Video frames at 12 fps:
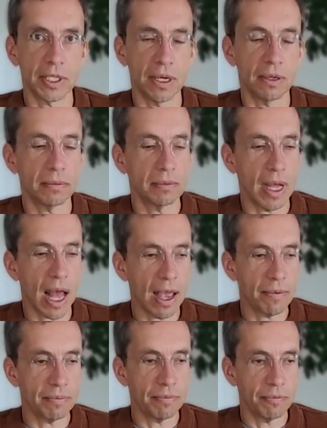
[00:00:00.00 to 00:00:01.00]
You know,
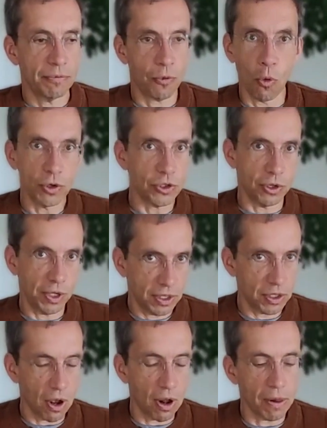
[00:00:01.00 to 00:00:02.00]
I forced her
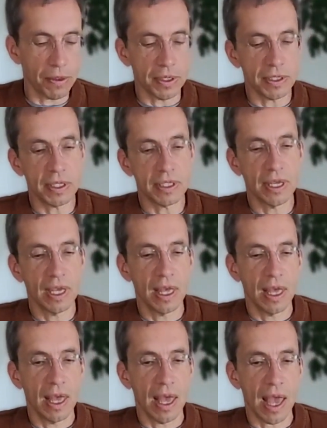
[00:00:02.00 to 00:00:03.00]
into all this,
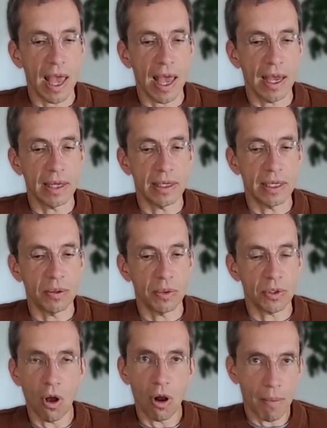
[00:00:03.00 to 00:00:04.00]
and it
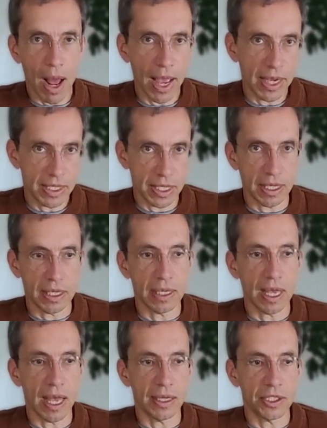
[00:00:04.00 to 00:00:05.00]
was all my
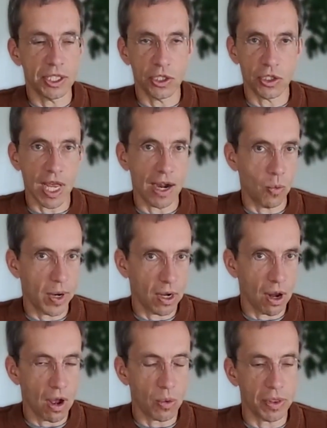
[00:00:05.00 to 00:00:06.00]
idea, and she just kind of
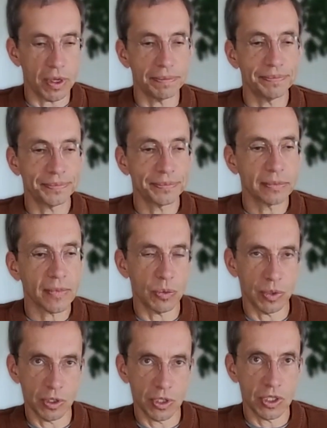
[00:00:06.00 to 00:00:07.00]
went along with it. That
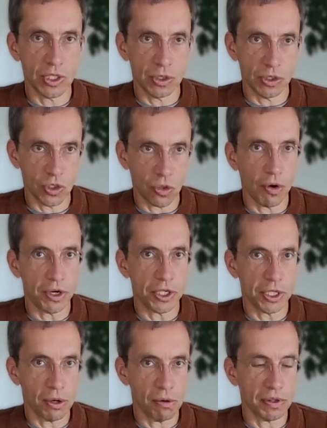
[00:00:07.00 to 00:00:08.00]
was the
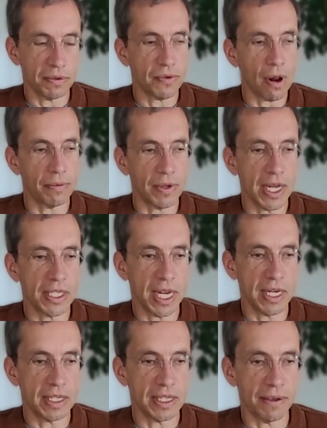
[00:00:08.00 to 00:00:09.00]
story she told in the fall of
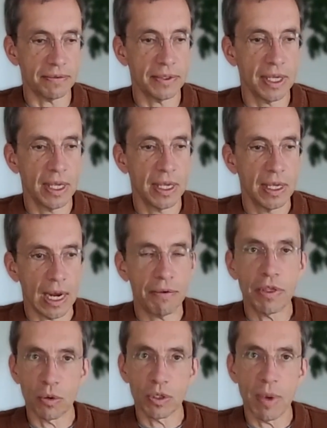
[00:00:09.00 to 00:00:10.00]
1987.
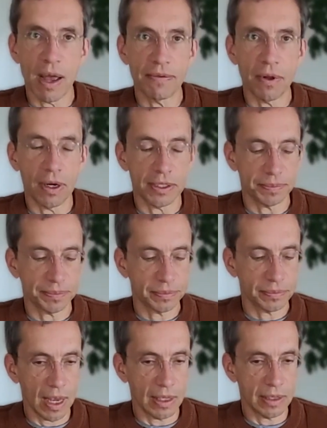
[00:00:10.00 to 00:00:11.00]
Everything was my fault.
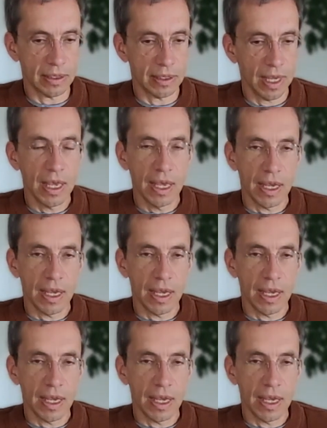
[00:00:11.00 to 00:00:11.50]
And